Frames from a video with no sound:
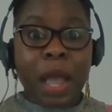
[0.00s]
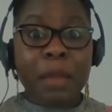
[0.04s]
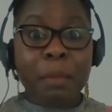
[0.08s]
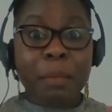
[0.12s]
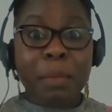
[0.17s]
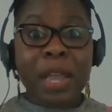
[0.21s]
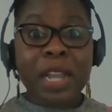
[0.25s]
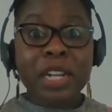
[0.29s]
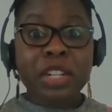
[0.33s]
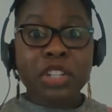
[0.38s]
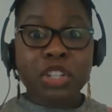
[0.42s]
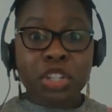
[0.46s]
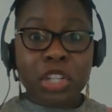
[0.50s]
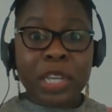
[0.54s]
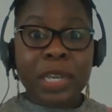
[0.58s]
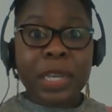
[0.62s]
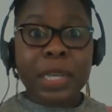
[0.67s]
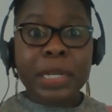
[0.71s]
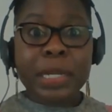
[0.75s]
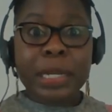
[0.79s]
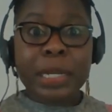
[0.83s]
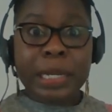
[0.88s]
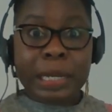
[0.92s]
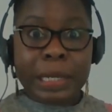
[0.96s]
I buy
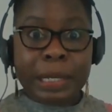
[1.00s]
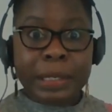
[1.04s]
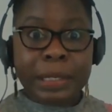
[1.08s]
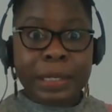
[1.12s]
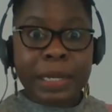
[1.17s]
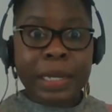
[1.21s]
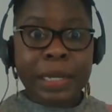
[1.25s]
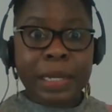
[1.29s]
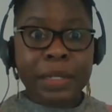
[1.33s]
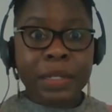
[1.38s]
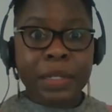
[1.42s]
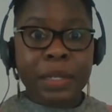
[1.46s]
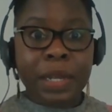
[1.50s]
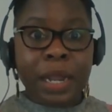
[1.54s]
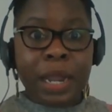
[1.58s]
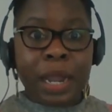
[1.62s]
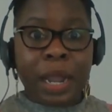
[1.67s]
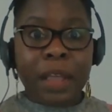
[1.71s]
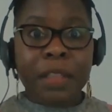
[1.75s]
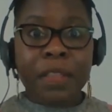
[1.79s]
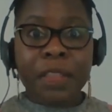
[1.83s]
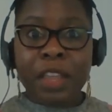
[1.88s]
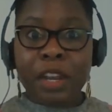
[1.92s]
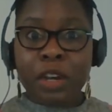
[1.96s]
chicken gizzards,
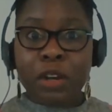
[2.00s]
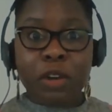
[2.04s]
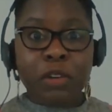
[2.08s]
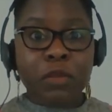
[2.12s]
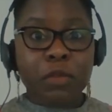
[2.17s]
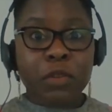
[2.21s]
and they're